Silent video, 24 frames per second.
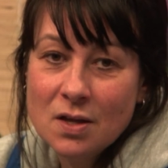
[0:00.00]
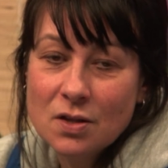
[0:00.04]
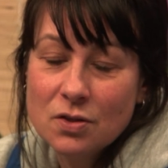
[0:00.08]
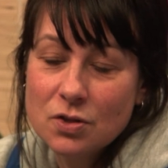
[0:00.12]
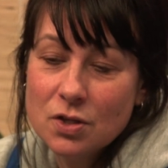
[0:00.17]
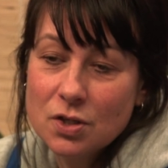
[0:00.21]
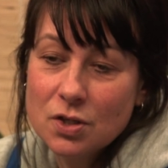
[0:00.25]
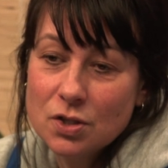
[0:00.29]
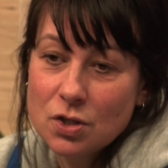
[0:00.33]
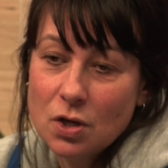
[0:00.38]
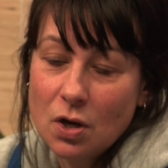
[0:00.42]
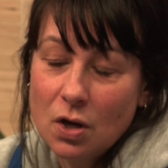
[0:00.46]

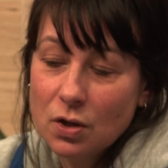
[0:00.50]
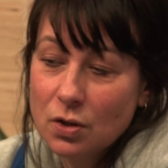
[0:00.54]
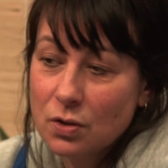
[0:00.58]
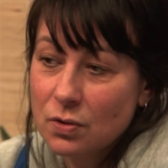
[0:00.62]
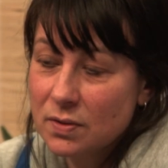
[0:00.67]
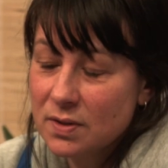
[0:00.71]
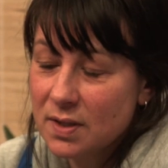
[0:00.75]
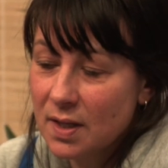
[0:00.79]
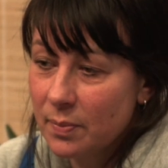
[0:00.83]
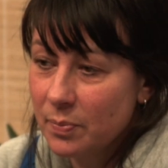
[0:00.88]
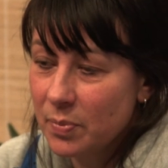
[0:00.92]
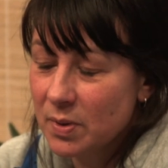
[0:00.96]
the dog
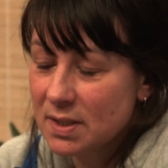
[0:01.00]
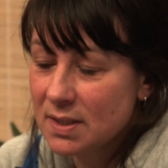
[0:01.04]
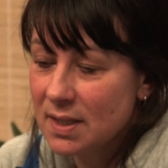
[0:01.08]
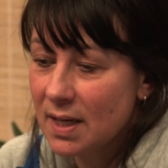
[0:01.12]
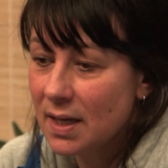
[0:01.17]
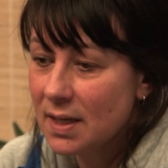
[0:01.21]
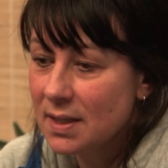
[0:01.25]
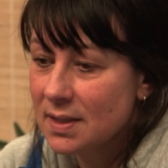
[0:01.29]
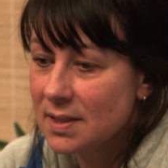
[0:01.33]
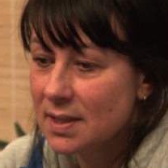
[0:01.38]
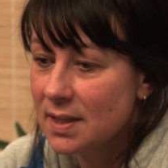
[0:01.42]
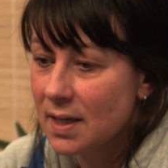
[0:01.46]
goes up and
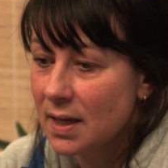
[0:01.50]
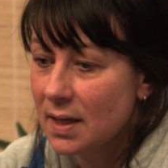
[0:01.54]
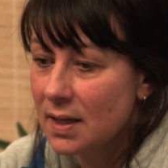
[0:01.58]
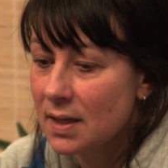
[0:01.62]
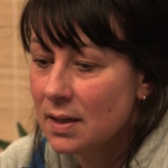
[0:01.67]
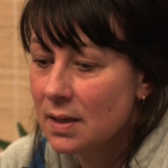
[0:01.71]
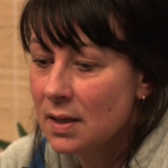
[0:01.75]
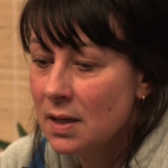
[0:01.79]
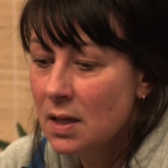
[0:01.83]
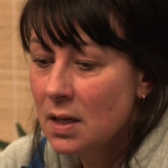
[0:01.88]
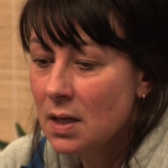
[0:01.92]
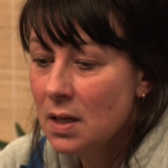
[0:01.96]
takes
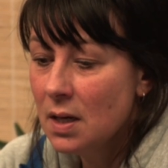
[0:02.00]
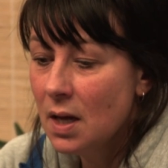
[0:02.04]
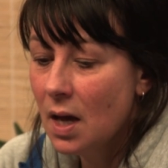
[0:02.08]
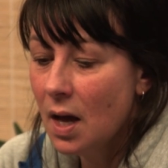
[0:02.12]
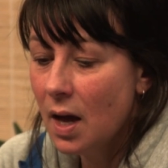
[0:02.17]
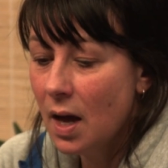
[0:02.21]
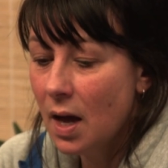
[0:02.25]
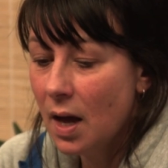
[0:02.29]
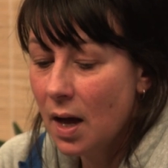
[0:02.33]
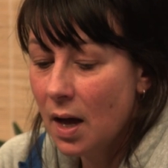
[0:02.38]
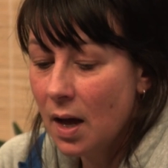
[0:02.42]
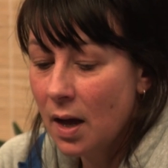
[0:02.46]
it.
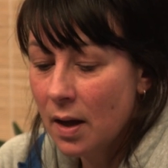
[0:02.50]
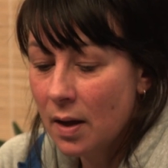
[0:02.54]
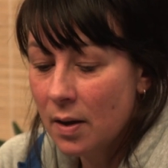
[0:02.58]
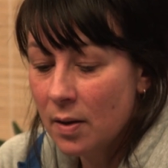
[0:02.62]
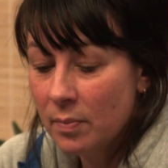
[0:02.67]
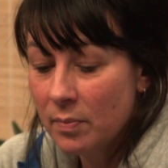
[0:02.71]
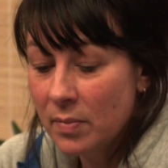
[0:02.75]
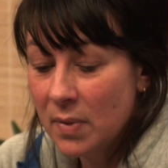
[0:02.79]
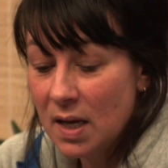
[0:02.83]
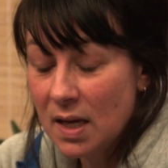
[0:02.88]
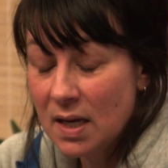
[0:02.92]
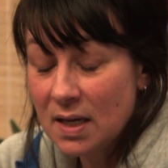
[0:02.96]

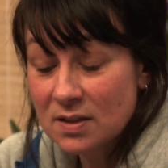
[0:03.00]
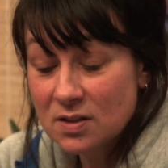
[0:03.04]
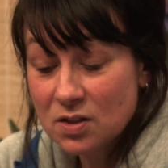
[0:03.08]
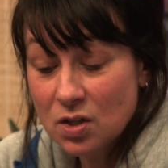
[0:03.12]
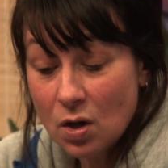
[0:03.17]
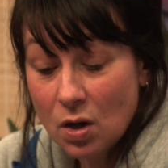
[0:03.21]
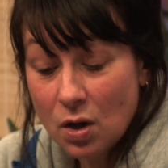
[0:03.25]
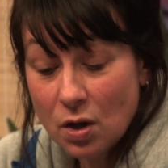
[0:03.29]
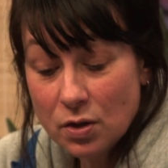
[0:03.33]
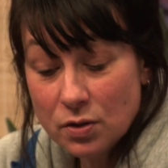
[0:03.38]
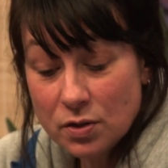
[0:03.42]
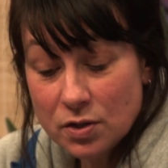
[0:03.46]
It's
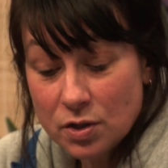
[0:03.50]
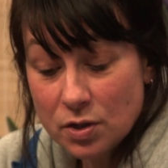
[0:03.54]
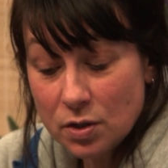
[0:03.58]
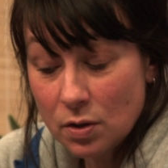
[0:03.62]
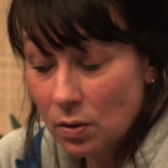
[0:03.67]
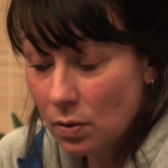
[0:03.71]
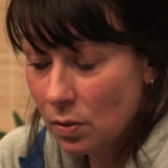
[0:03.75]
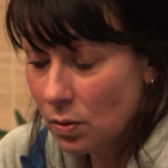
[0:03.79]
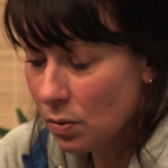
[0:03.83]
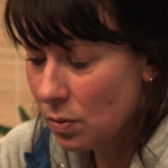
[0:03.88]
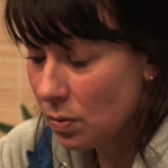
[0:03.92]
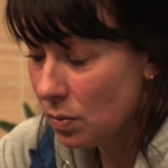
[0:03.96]

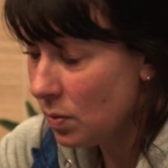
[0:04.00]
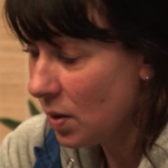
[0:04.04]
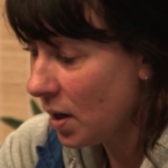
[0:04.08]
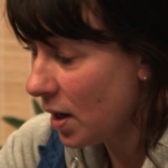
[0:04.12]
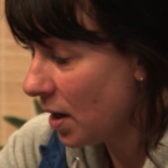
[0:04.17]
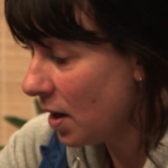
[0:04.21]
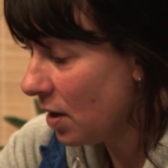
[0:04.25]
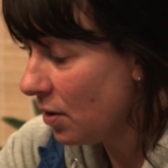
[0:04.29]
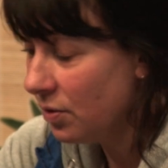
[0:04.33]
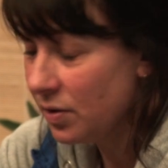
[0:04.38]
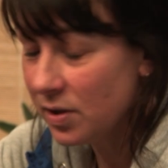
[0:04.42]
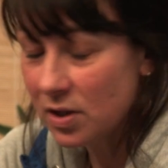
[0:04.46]
also a
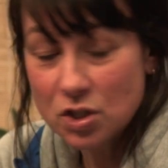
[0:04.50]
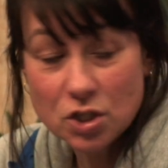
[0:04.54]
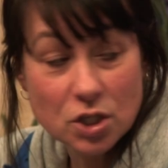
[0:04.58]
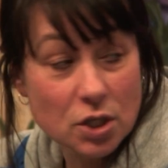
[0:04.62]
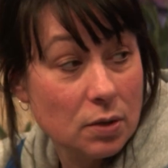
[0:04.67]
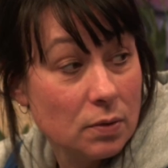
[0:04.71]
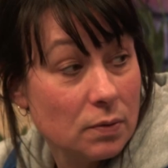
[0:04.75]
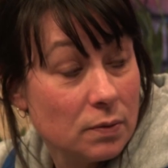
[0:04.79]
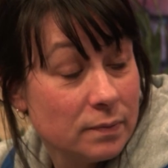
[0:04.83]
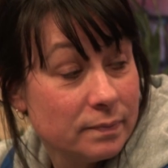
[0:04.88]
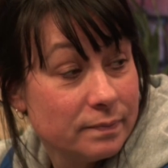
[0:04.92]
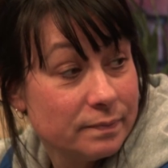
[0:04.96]
health
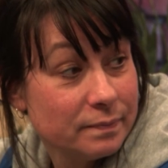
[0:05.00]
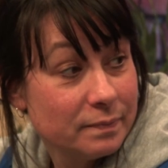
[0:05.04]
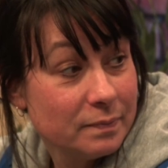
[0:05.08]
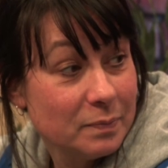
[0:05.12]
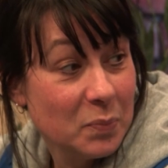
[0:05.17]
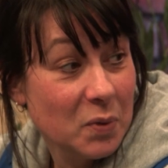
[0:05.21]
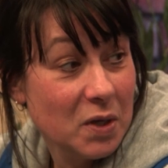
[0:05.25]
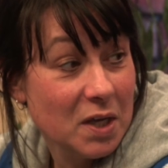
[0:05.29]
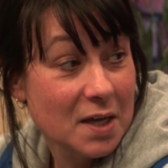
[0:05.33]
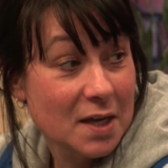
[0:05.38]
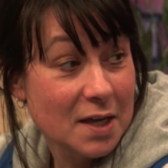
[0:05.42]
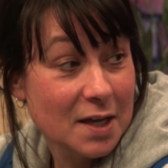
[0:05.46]
issue,
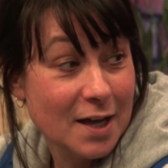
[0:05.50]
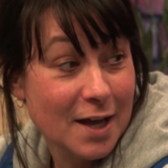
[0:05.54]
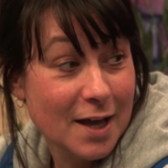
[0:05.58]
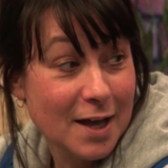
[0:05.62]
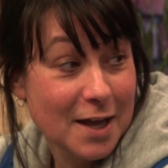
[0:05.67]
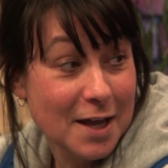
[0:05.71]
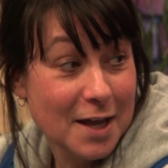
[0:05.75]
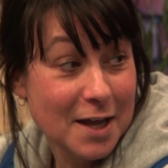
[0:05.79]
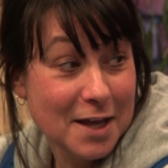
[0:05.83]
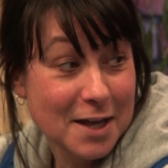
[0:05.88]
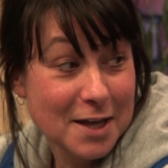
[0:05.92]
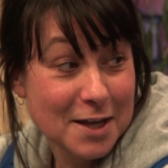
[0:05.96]

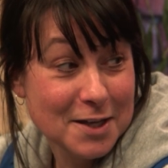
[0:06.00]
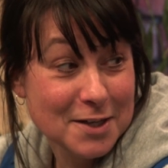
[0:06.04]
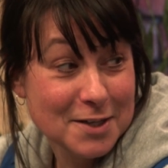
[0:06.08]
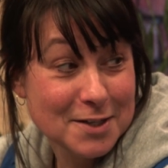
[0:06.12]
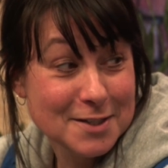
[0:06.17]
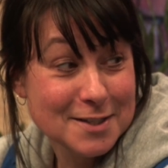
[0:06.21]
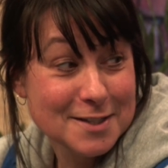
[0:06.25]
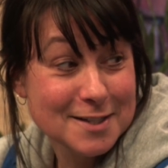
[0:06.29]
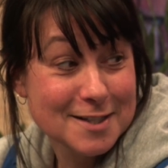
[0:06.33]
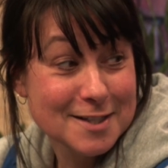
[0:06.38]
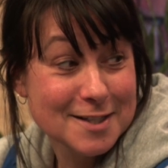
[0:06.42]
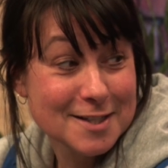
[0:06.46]

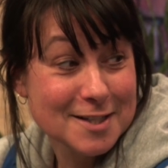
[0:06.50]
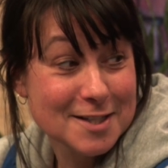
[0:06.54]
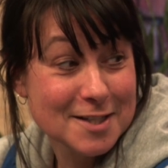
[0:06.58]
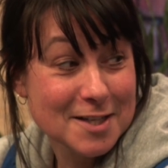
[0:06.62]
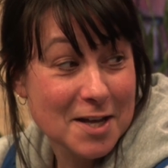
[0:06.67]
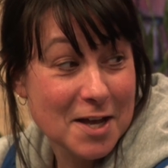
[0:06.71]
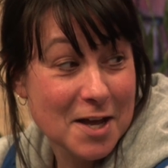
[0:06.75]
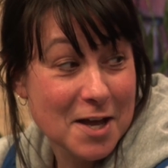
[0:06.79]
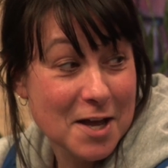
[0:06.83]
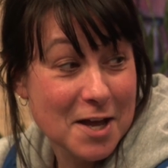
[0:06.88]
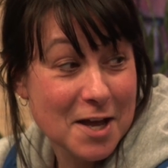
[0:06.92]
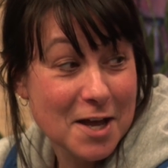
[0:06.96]
because
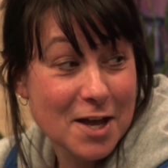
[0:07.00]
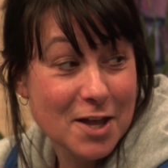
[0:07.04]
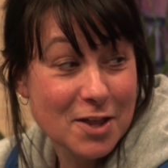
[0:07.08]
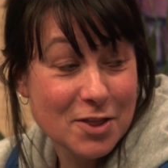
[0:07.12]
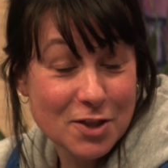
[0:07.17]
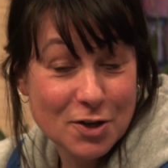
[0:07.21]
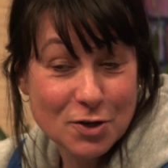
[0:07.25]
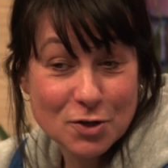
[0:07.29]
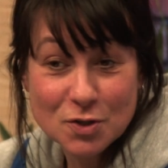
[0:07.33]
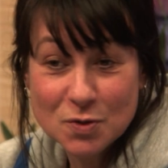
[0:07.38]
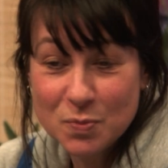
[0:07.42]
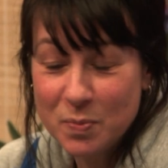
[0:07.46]

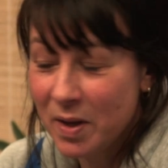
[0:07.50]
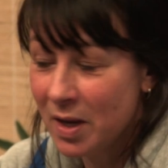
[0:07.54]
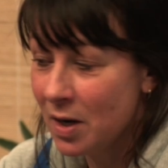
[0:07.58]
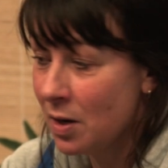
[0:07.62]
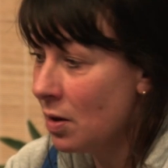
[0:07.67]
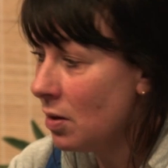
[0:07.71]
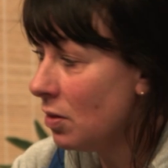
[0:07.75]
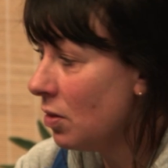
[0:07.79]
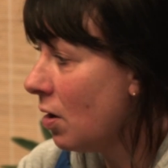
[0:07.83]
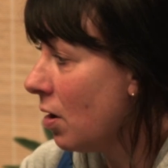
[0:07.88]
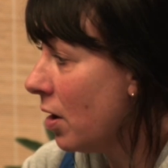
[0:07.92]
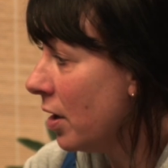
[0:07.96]
there's been
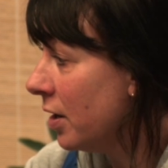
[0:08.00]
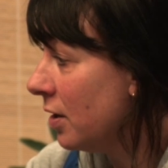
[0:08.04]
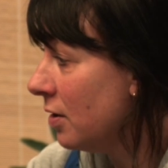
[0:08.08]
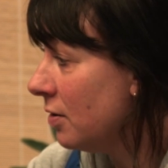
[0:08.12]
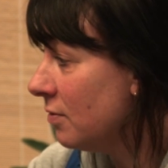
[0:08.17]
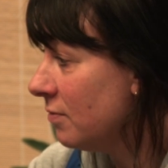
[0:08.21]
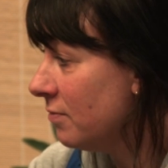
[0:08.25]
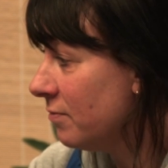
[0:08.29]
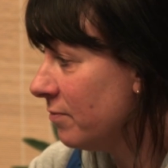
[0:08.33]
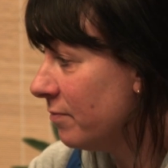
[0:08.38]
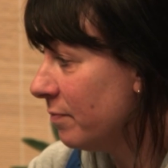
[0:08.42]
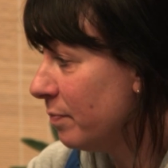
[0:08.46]
a lot
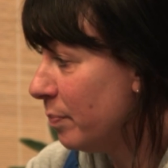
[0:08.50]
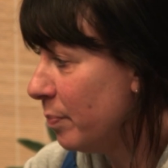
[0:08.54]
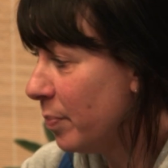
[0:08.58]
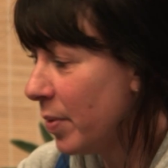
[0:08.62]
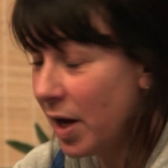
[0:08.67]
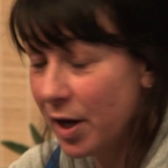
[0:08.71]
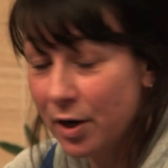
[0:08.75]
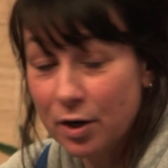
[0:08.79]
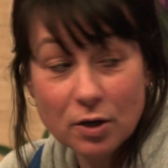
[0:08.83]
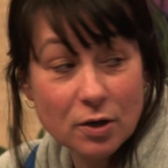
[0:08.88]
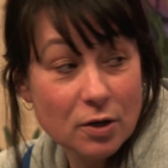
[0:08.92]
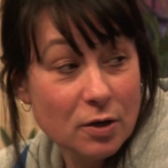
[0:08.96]
of, yeah,
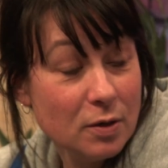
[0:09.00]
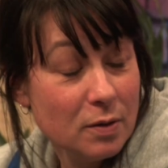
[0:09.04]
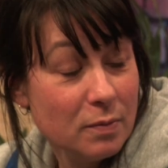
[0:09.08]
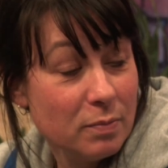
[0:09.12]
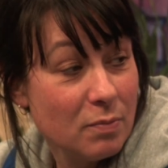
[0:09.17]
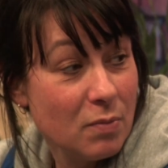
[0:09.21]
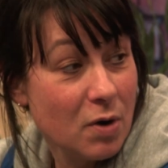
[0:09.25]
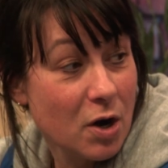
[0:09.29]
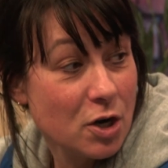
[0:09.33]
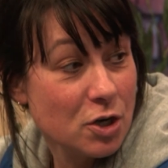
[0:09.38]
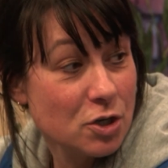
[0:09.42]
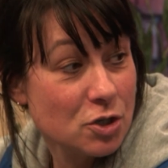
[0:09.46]
butter,
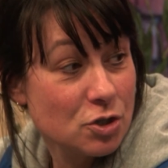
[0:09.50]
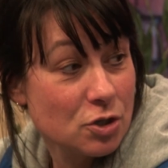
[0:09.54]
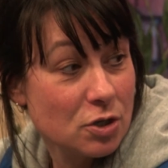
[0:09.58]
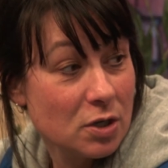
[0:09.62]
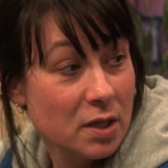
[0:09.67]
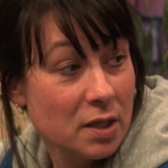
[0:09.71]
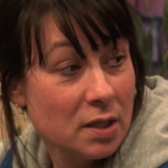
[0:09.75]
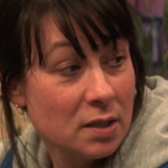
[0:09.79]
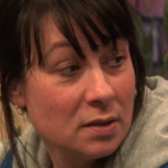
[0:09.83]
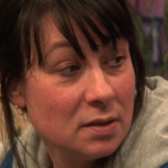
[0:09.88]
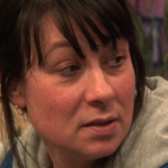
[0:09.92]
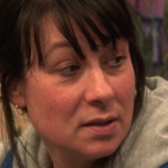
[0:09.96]

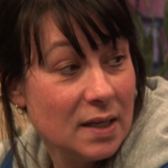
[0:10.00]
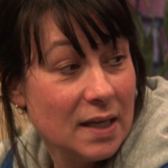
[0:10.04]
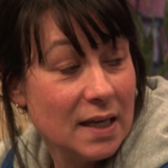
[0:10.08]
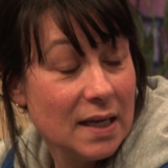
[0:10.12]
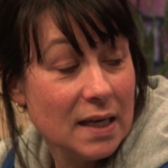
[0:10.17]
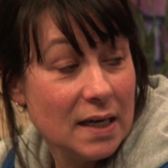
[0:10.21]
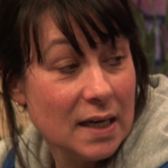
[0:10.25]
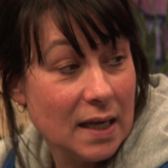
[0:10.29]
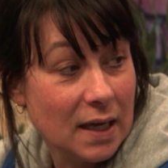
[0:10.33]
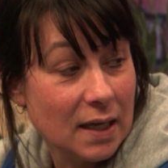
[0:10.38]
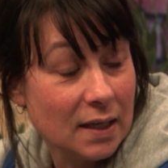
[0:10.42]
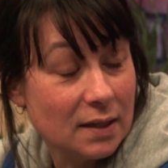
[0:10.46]
margarine
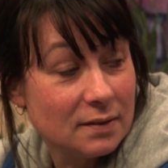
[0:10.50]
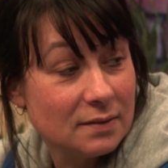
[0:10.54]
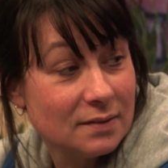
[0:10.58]
eating.